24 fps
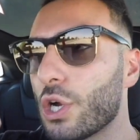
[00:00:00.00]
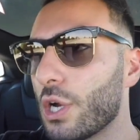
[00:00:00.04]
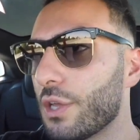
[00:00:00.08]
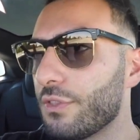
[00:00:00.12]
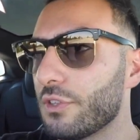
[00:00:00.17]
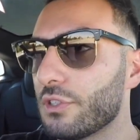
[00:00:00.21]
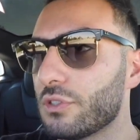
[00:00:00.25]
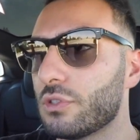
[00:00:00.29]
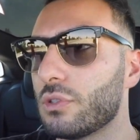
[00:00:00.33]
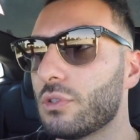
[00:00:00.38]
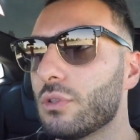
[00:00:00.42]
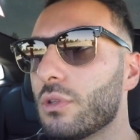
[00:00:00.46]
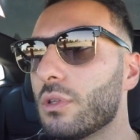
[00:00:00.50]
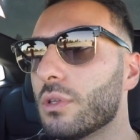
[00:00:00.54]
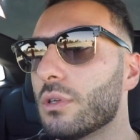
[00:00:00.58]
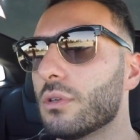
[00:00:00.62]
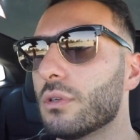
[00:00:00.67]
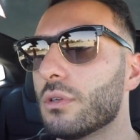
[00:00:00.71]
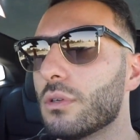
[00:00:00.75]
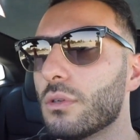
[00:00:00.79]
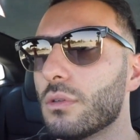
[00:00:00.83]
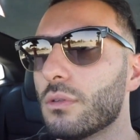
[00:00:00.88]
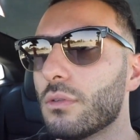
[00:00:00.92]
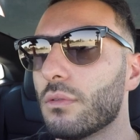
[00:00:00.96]
and
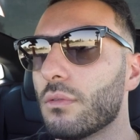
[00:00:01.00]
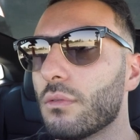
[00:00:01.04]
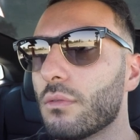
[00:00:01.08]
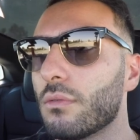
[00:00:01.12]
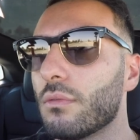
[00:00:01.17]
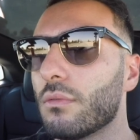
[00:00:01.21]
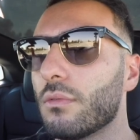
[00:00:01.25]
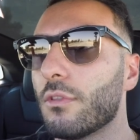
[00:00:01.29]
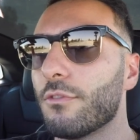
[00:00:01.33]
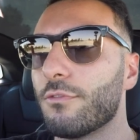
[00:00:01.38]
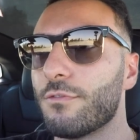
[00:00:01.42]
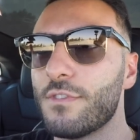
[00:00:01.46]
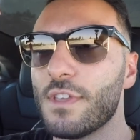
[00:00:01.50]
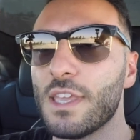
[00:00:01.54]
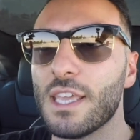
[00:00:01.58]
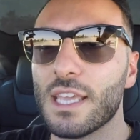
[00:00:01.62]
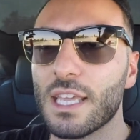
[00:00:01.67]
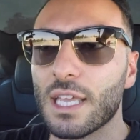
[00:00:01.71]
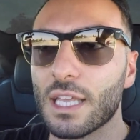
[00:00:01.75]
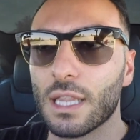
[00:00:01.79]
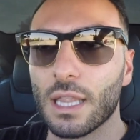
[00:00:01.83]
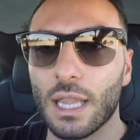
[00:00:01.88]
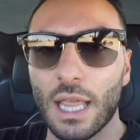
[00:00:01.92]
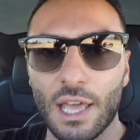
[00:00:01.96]
the
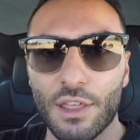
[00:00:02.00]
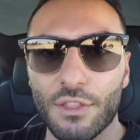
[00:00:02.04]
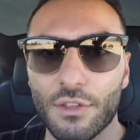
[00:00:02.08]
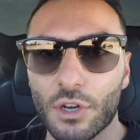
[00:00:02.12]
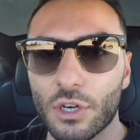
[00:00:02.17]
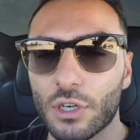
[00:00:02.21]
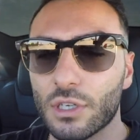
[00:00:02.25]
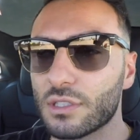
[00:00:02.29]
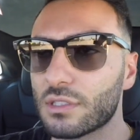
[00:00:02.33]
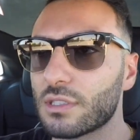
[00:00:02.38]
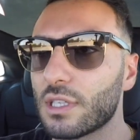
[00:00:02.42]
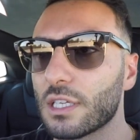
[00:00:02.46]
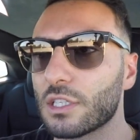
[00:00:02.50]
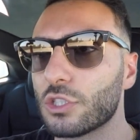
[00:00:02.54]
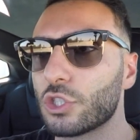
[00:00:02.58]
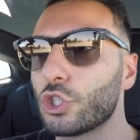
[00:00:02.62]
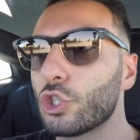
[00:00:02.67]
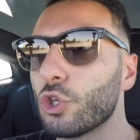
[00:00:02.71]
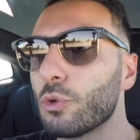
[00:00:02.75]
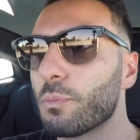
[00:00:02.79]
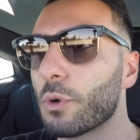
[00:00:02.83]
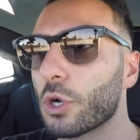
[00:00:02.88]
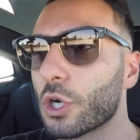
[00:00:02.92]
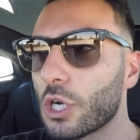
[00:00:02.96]
vegan leather is like
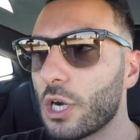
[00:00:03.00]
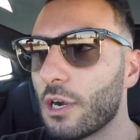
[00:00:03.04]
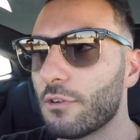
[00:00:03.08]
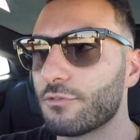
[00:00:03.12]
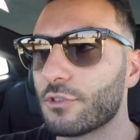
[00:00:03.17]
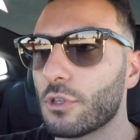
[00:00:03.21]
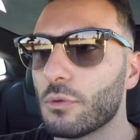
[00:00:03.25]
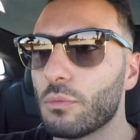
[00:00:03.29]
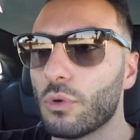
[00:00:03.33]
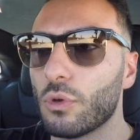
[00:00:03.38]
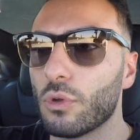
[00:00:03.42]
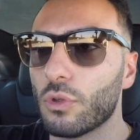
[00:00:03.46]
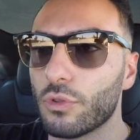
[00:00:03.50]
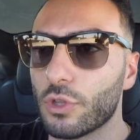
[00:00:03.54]
super comfortable.